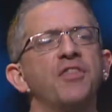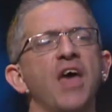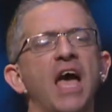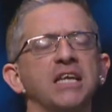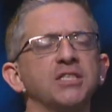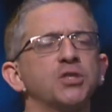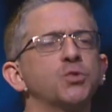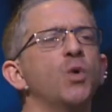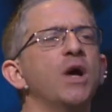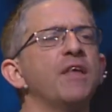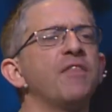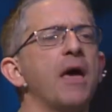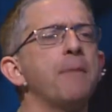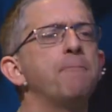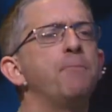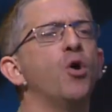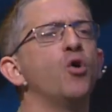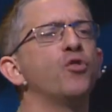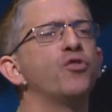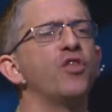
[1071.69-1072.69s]
That's where they
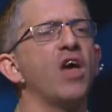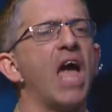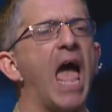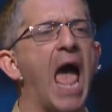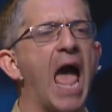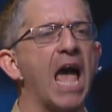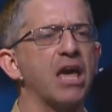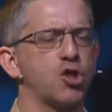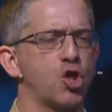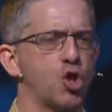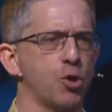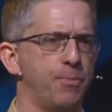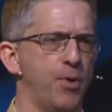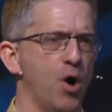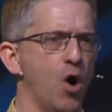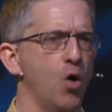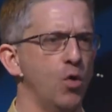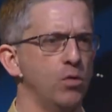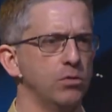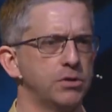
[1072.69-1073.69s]
put their Asherah
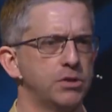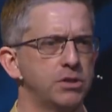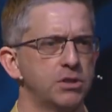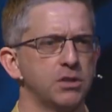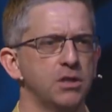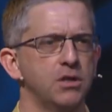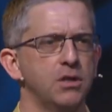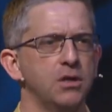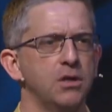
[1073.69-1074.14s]
poles.